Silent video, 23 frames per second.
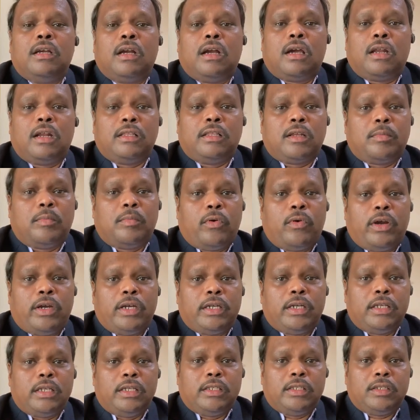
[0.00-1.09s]
Another point
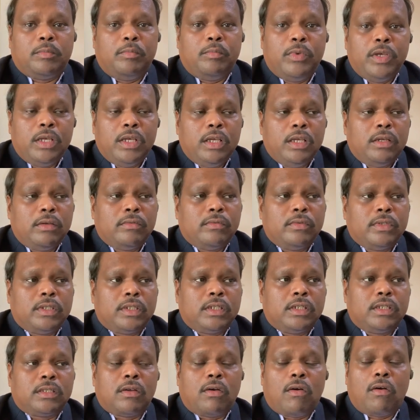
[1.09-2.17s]
is B, which
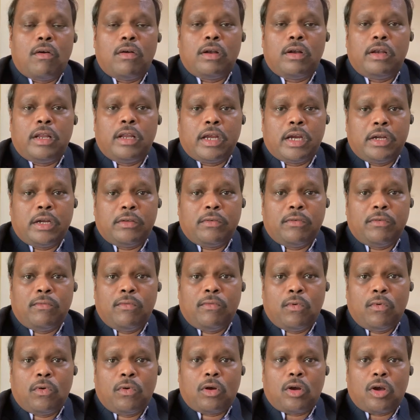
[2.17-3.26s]
is negative
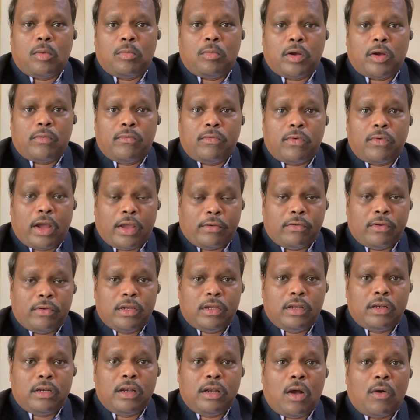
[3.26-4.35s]
4 comma 5.
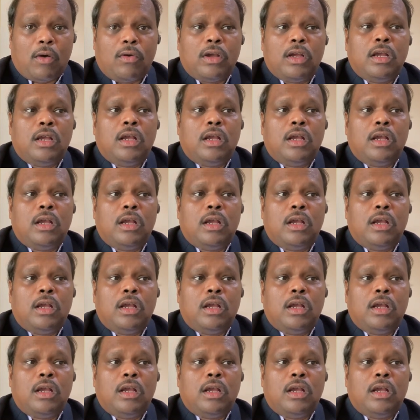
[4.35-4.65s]
Now,